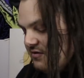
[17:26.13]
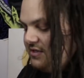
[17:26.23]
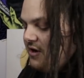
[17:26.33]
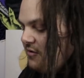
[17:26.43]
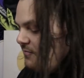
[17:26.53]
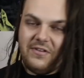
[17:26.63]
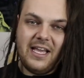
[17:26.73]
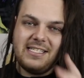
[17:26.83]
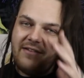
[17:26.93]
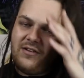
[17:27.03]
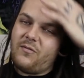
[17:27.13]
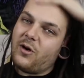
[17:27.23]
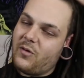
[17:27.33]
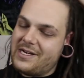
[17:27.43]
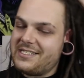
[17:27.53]
So if you guys have any more
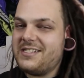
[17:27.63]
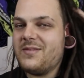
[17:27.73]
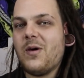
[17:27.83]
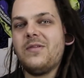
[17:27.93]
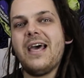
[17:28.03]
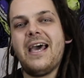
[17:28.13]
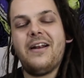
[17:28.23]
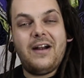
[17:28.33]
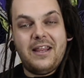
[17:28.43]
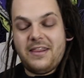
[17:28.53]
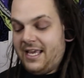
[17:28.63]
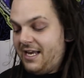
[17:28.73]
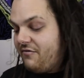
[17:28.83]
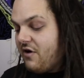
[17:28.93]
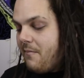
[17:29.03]
questions about that or anything,
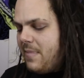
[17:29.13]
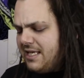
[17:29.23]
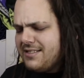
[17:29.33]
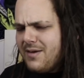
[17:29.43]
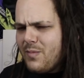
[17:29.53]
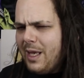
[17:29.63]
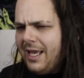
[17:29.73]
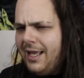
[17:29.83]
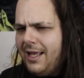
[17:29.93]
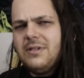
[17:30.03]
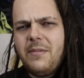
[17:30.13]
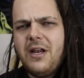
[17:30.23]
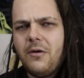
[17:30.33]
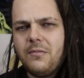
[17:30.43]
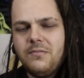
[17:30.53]
if I missed something, let me know.